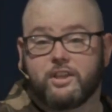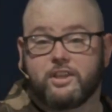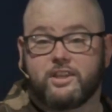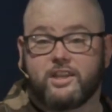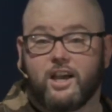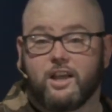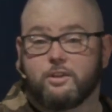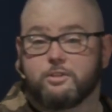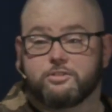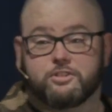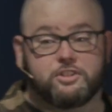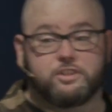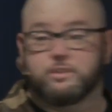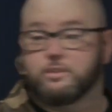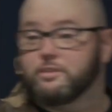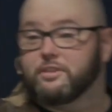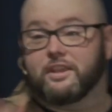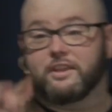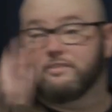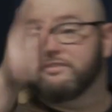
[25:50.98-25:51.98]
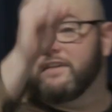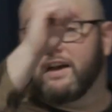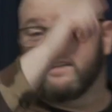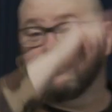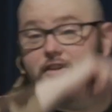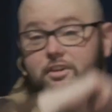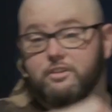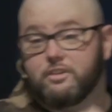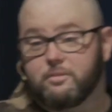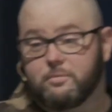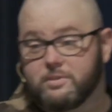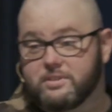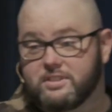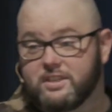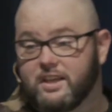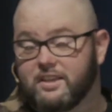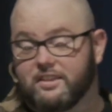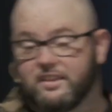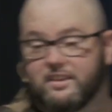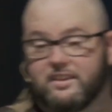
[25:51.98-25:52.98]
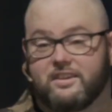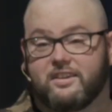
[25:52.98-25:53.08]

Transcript: dollars, and you're going to think 500 was nothing.